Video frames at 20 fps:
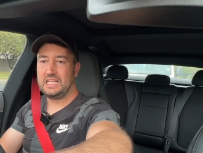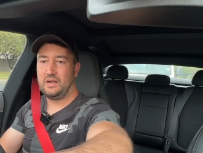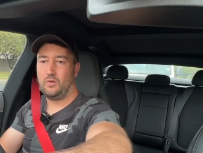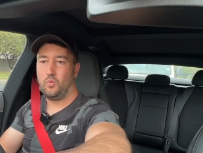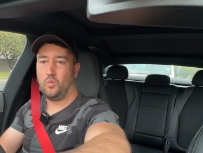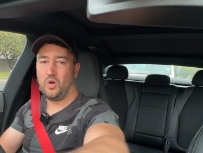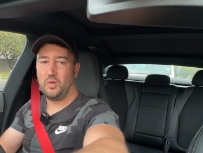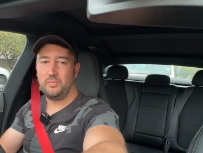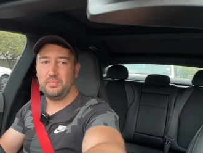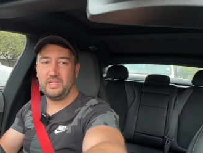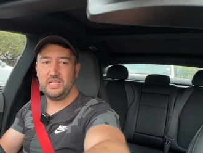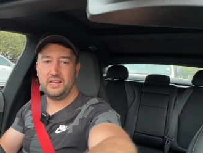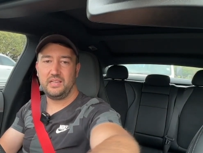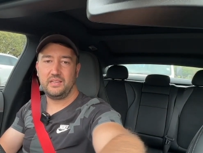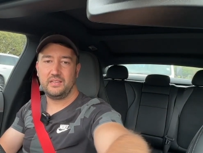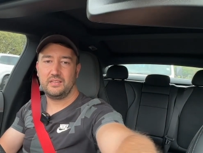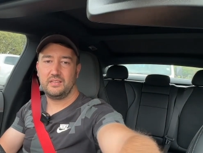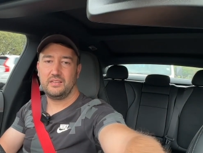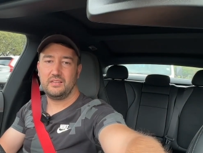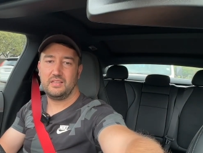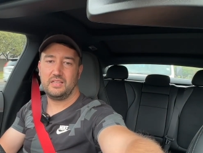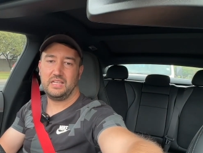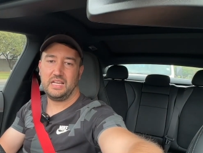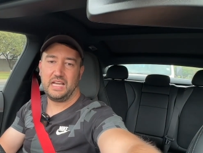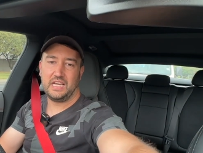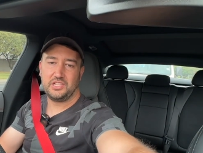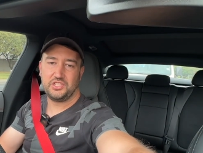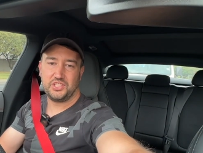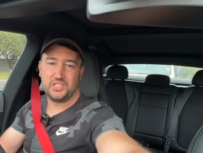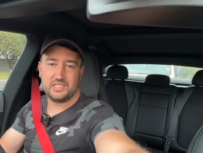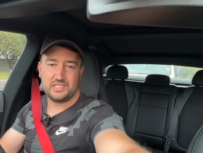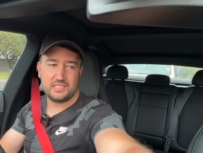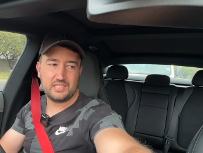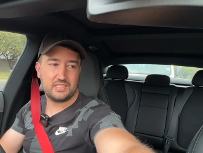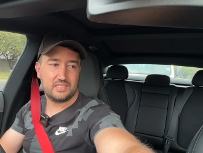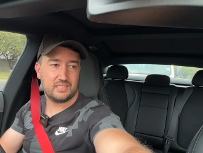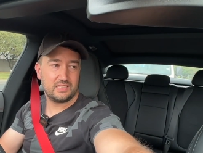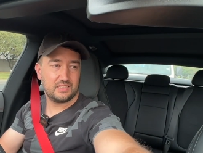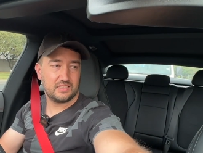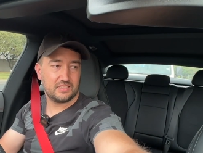wobbly the dash is.
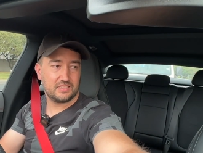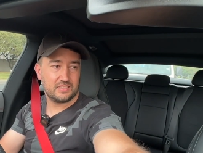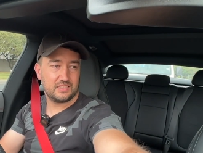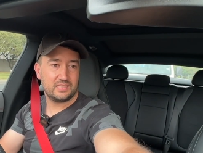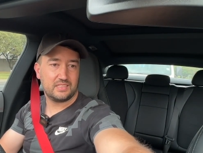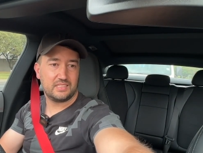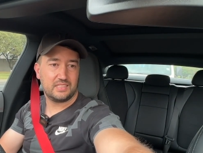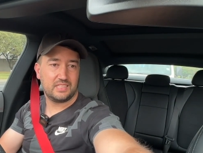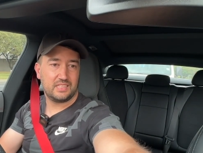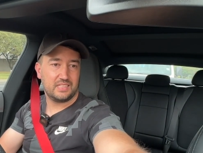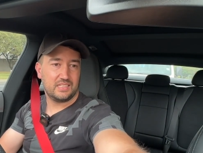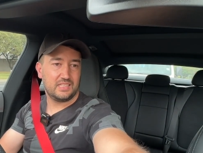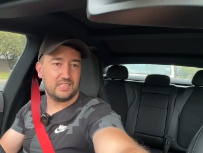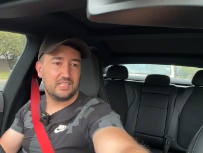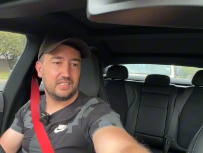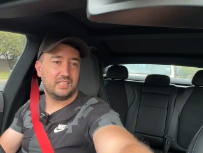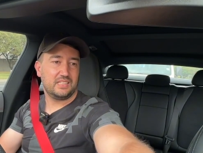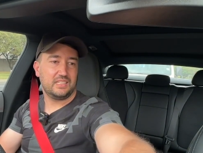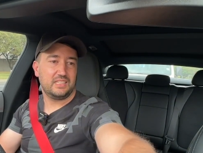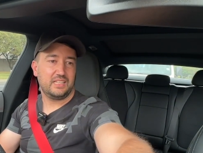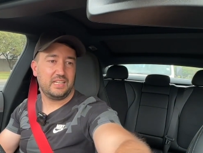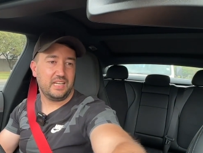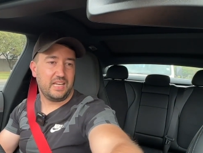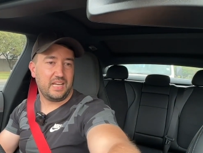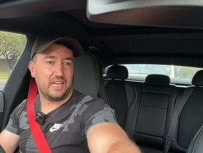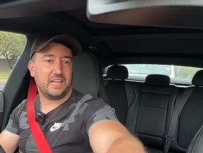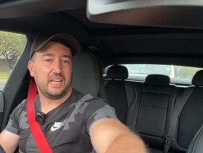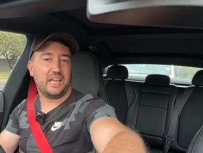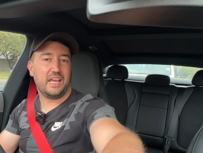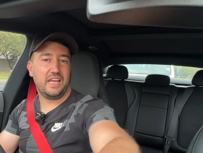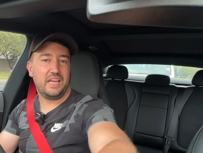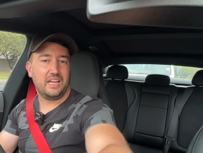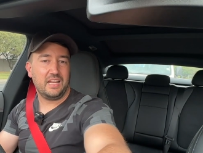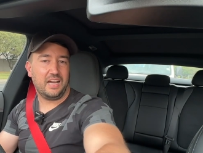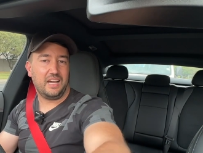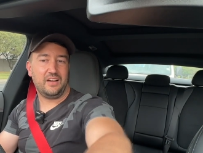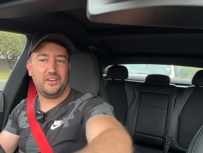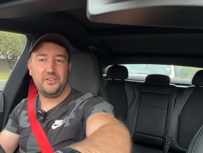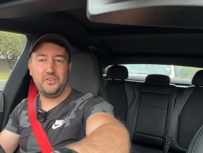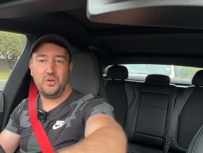And again,
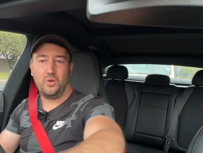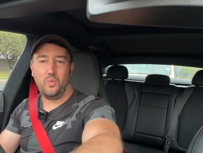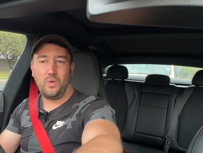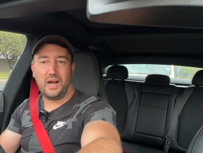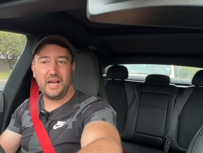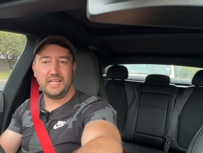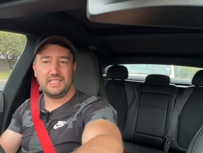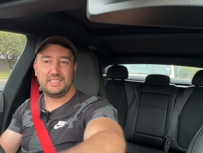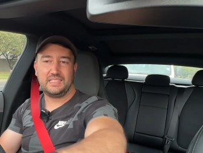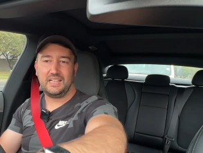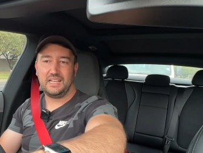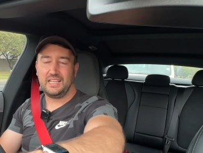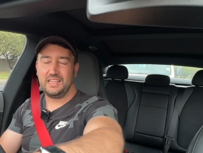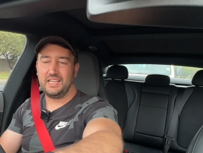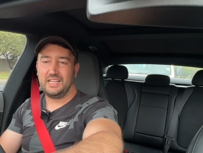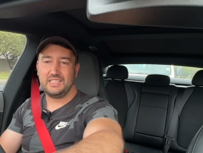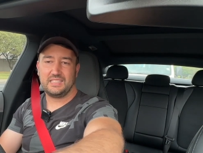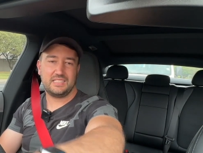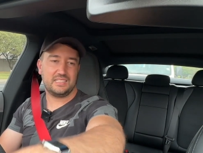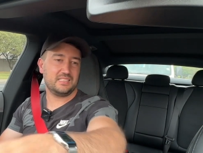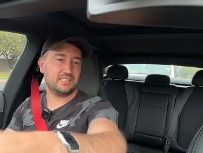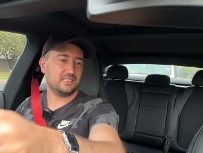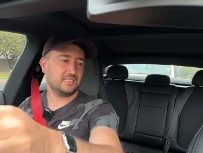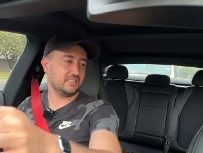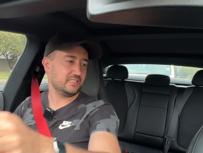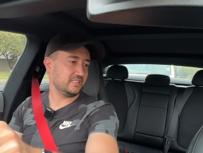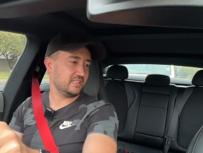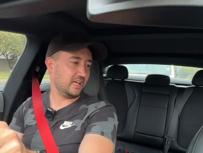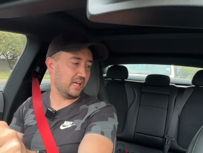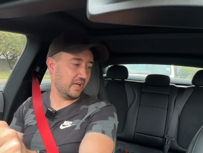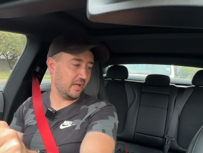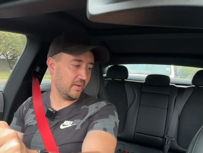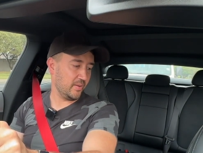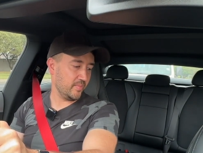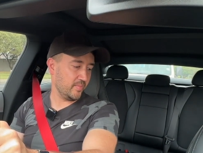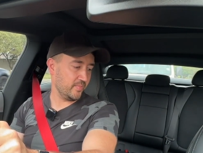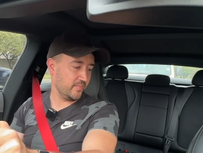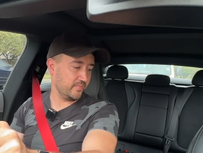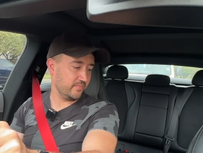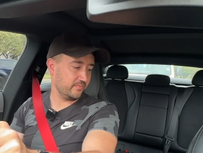I don't know why it's like that.
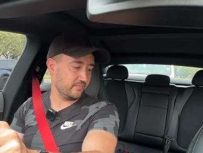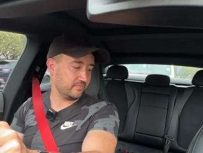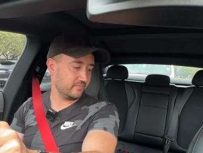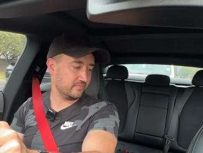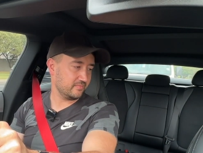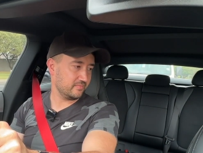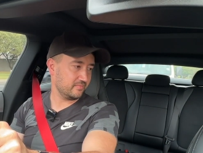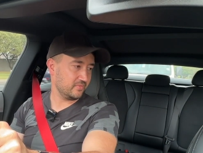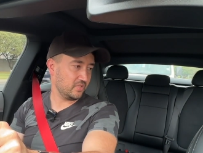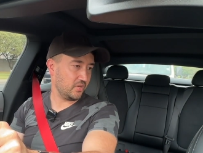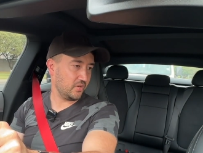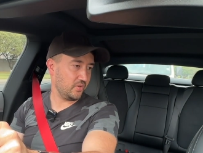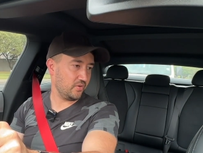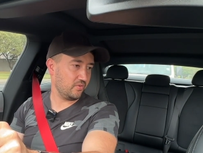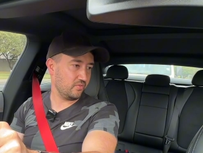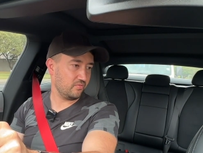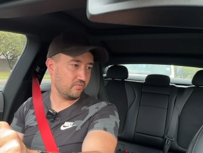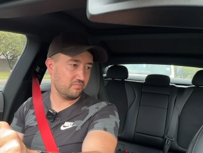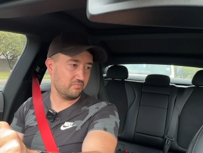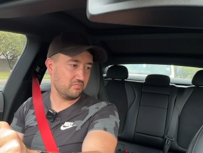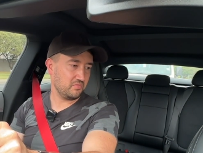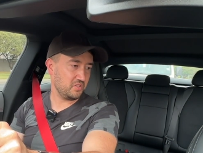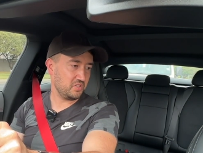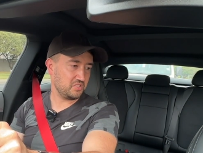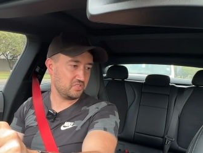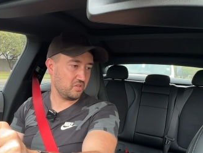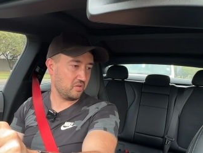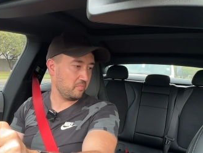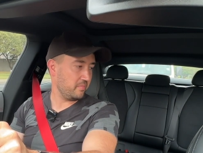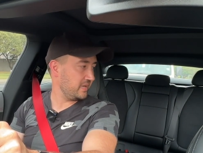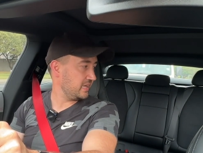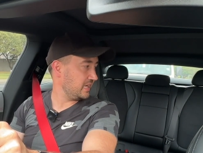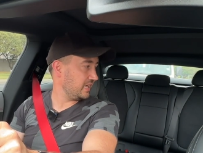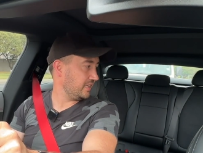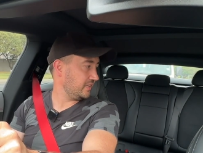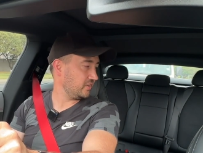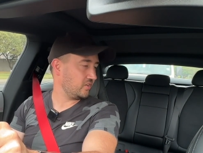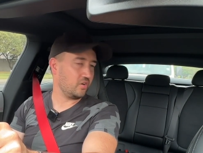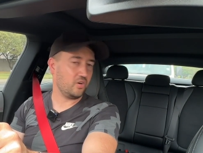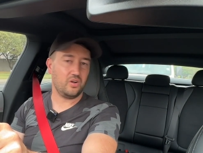No, there's not many
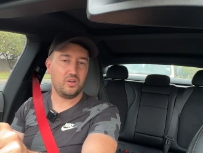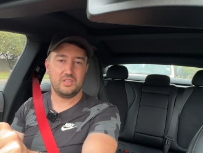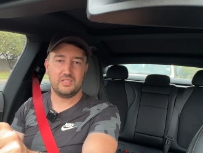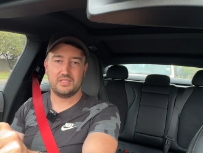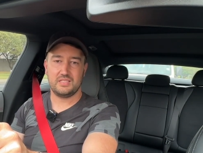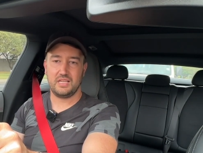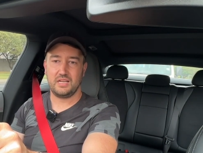other cars that